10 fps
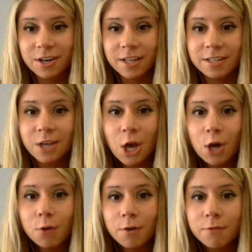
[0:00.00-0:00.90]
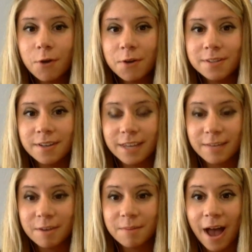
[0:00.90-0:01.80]
charities who are focused on
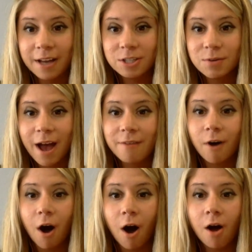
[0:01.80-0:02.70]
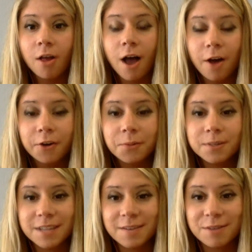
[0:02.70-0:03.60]
giving back to have all
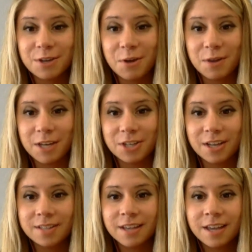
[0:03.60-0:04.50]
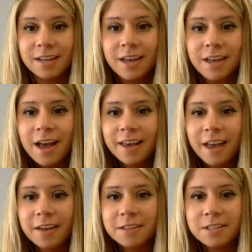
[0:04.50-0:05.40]
100% of the donations. And
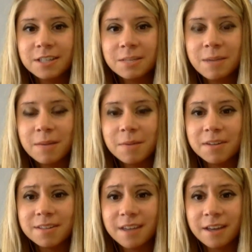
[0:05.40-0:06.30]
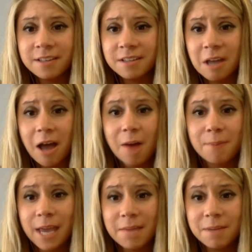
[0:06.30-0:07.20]
again, just to be able to send a
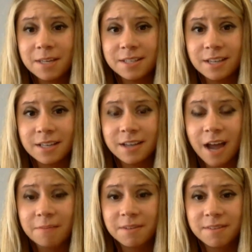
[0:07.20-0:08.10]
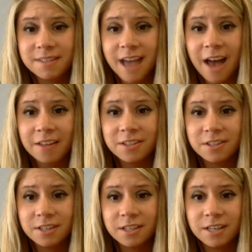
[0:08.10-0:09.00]
payment in times of disaster
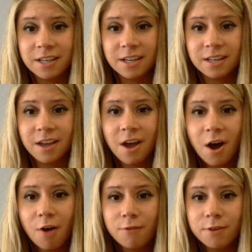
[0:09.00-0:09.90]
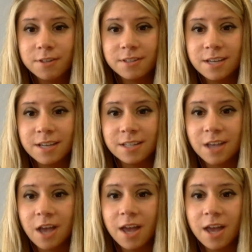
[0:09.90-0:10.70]
and need overseas